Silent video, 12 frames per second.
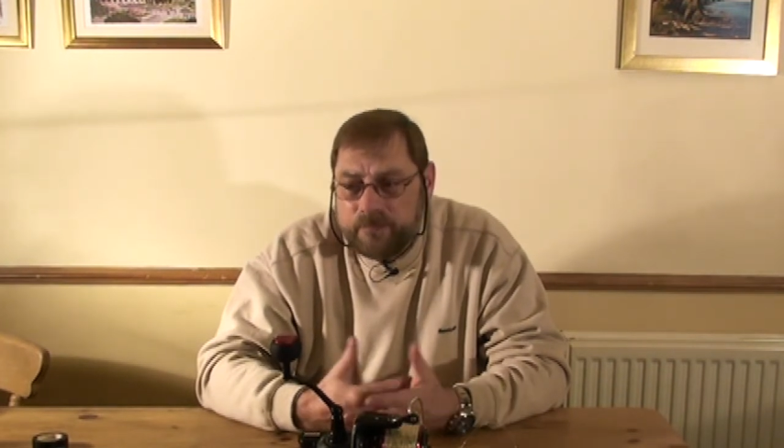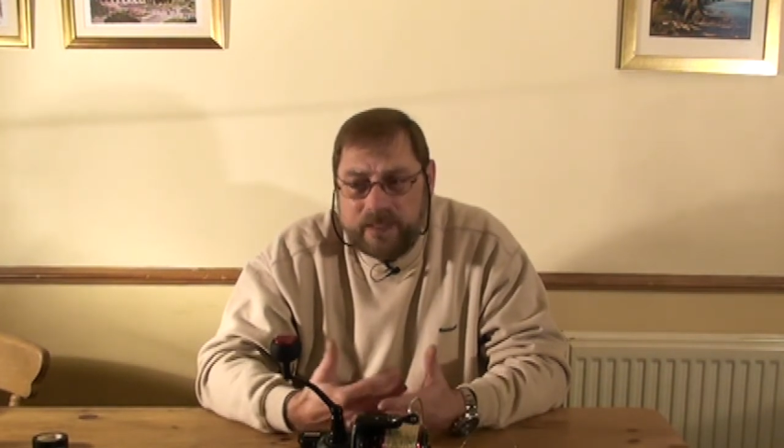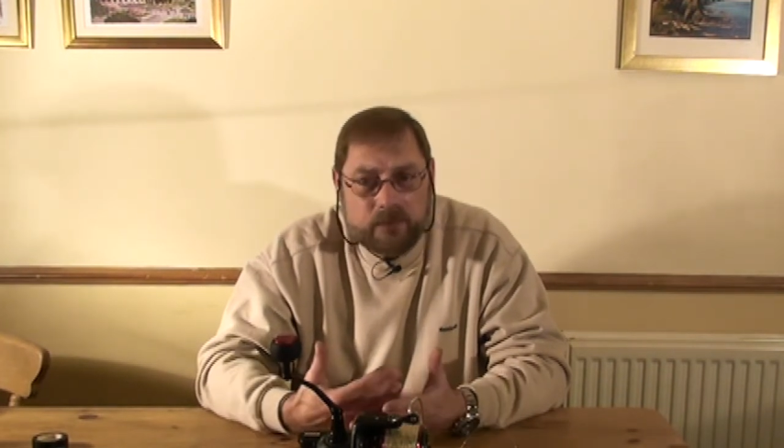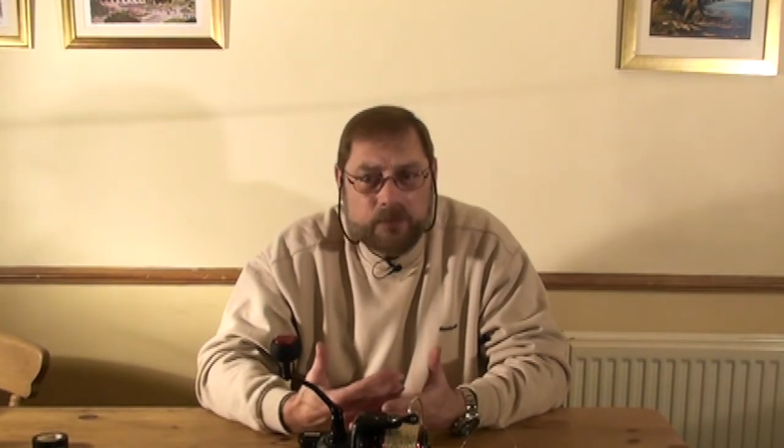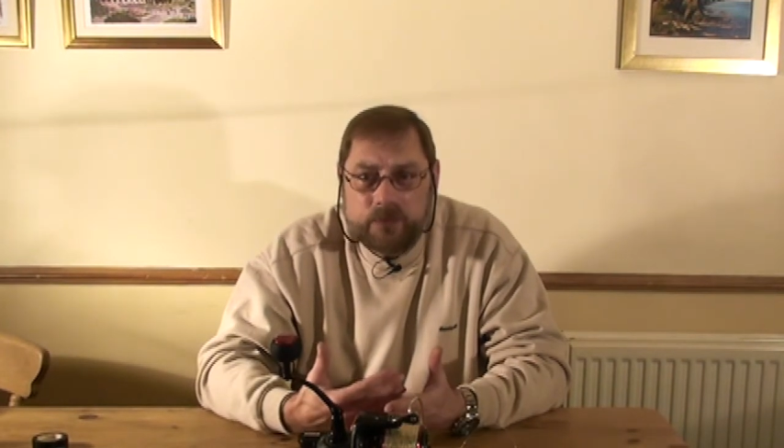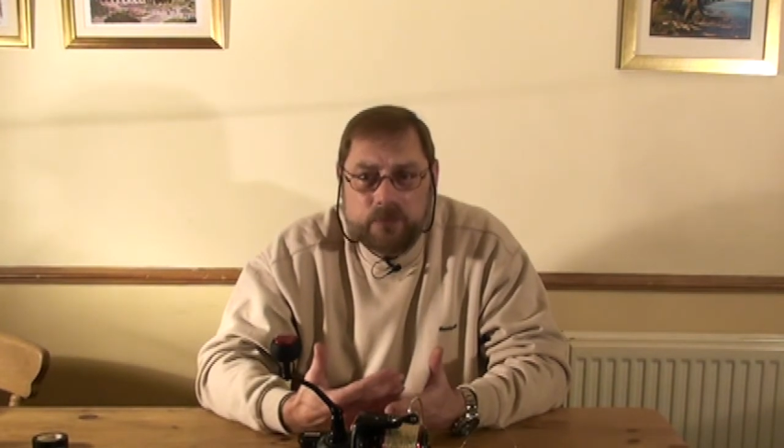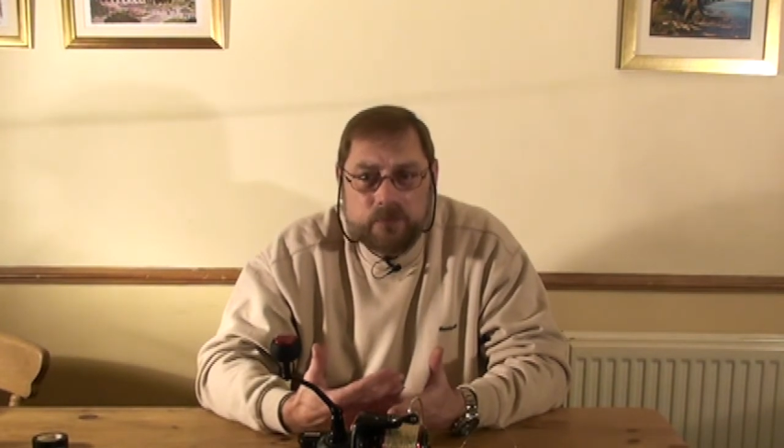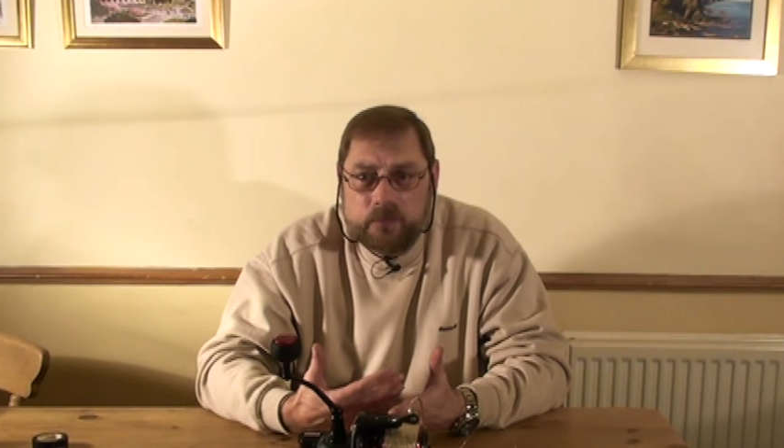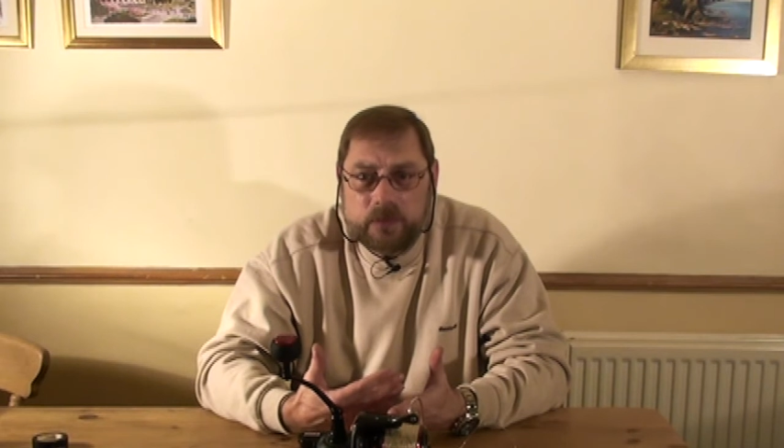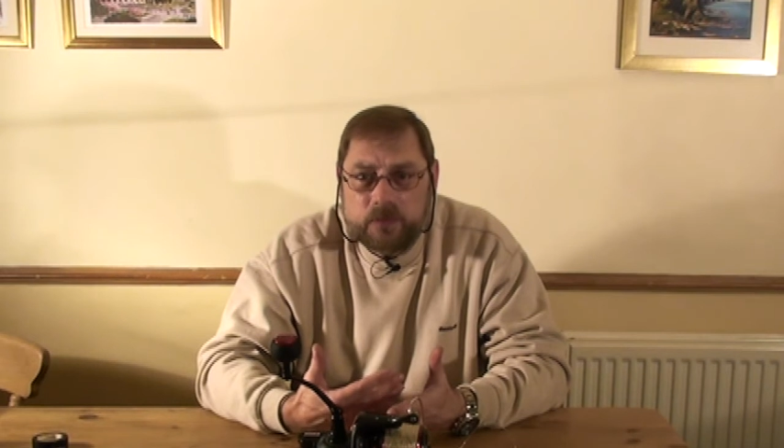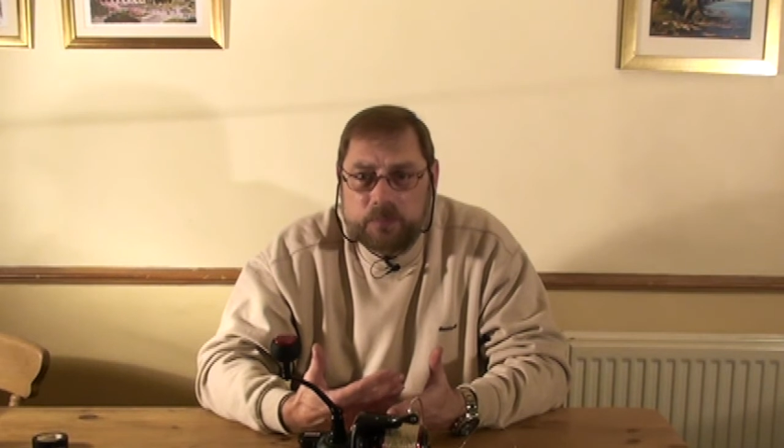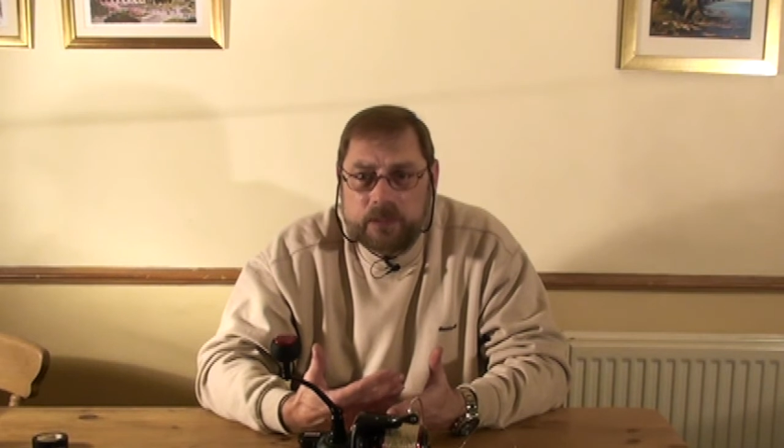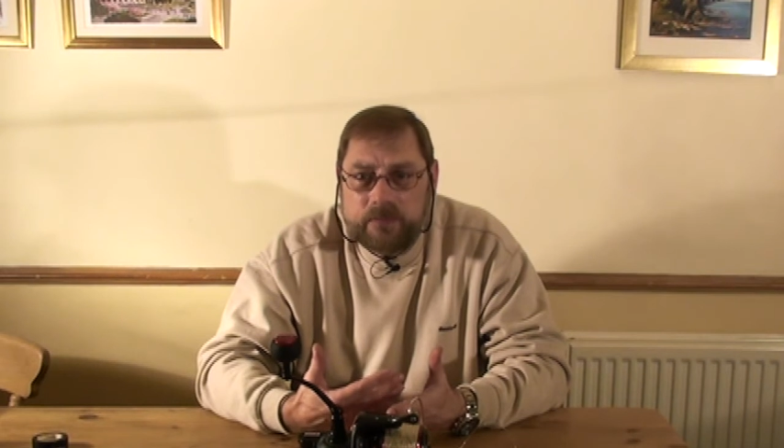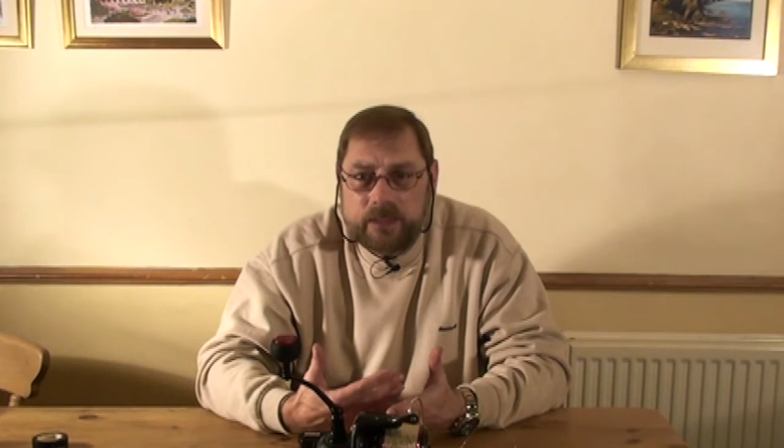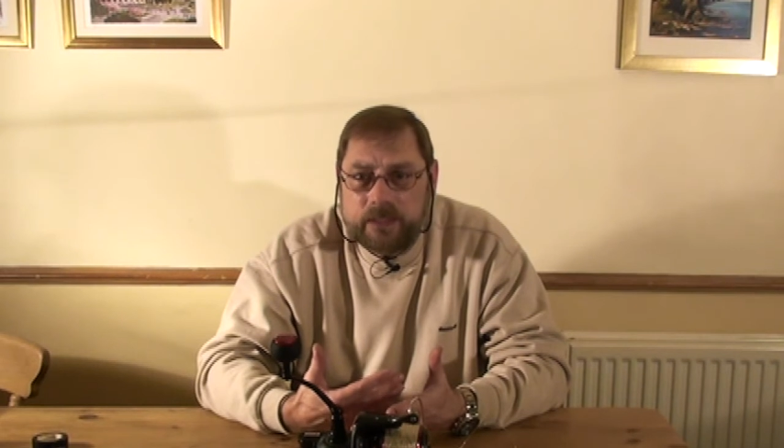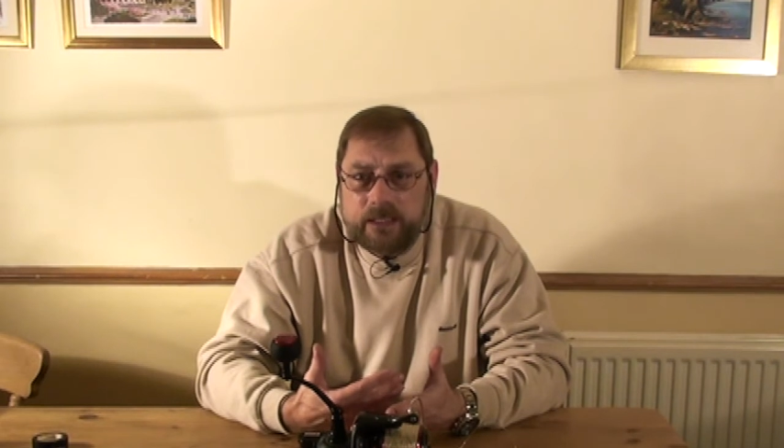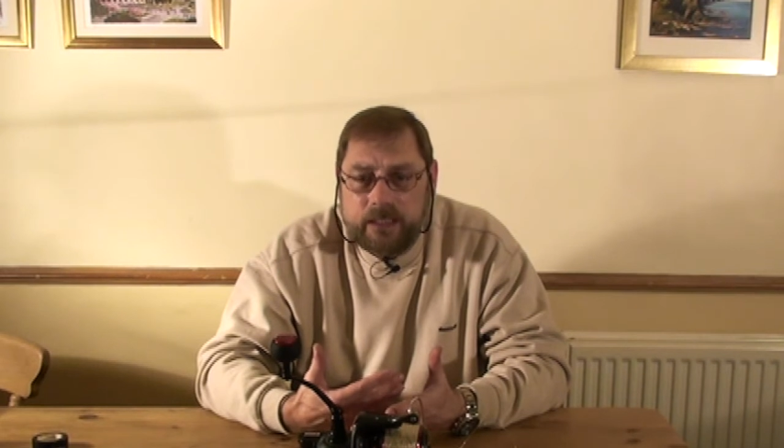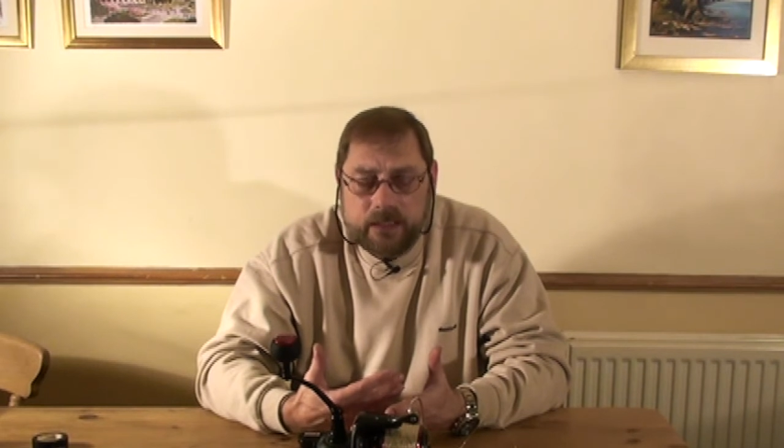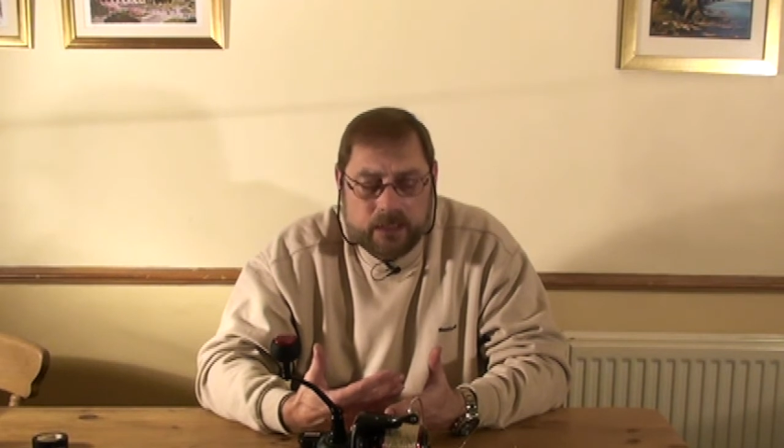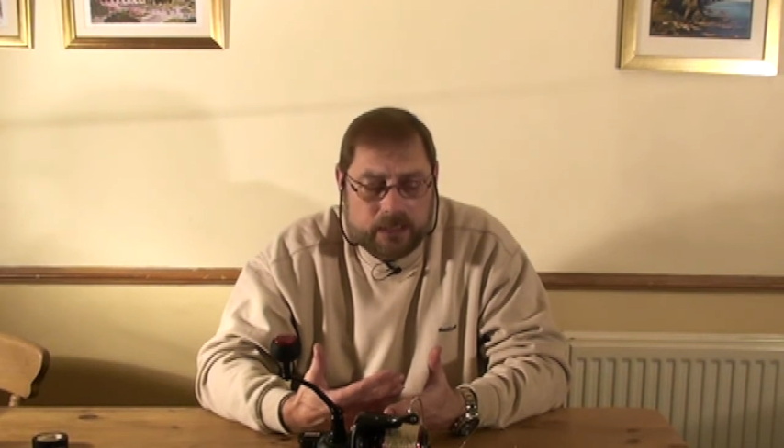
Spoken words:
found works perfectly.